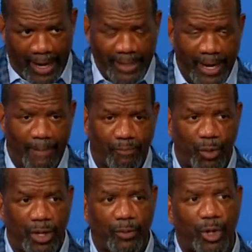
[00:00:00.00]
and
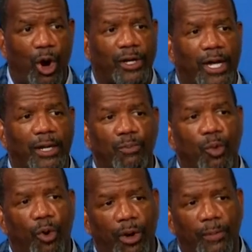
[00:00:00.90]
that we are getting
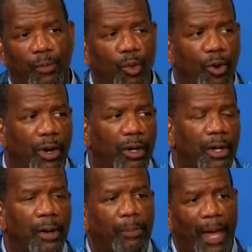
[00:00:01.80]
more and more
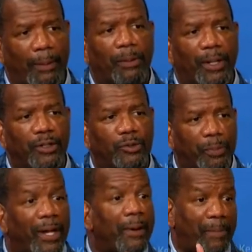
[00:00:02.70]
black players
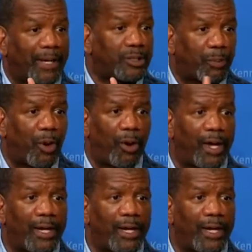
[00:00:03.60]
playing baseball.